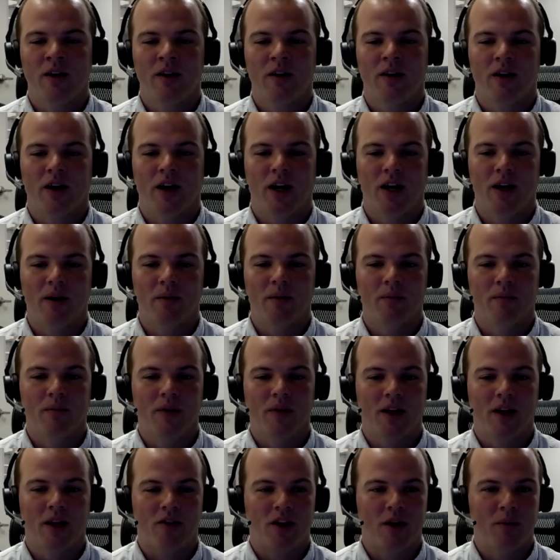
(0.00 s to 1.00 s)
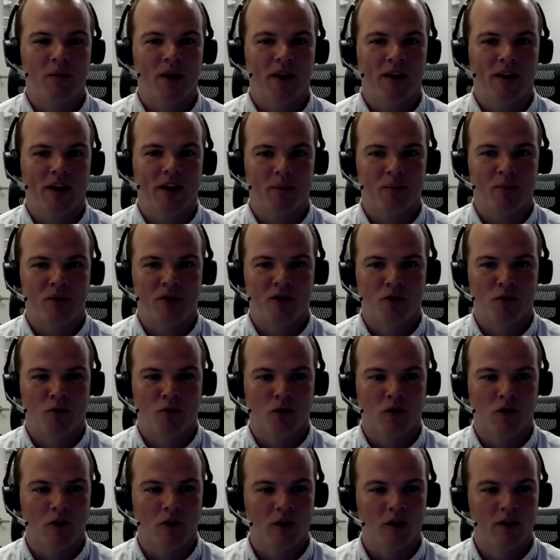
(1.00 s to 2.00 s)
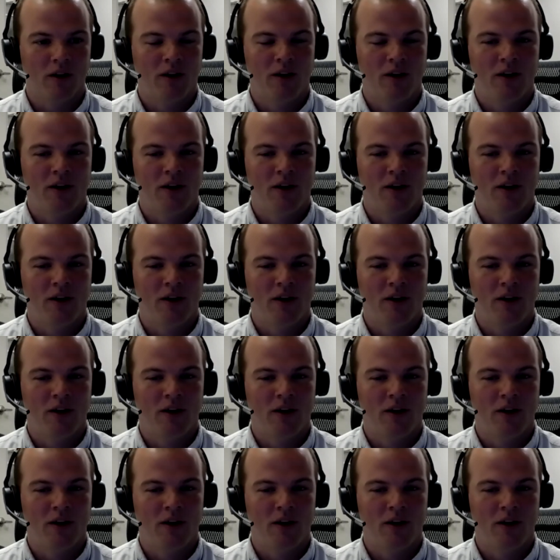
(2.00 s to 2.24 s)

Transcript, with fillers: Um, it seemed that like pure